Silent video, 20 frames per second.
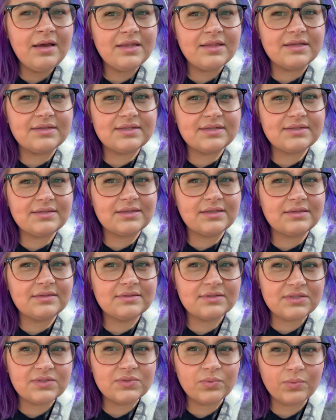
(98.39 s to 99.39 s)
This
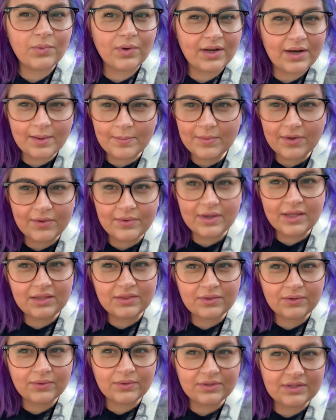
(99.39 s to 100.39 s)
isn't what I'm
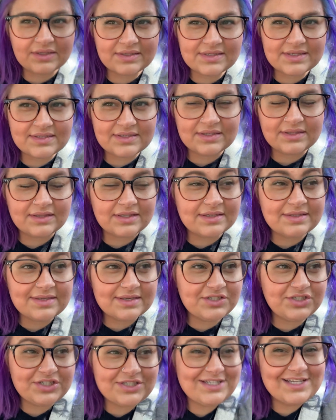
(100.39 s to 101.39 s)
going through. This is
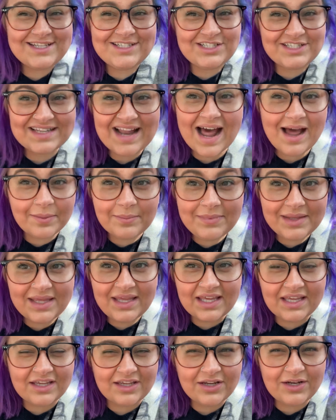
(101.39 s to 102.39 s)
just, it's not
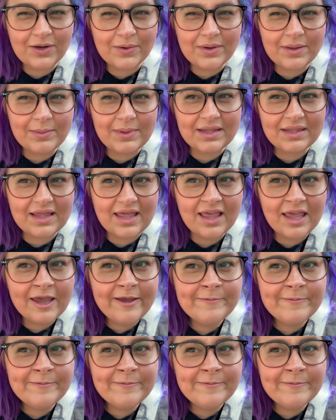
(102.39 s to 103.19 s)
me. You know what I mean? Like,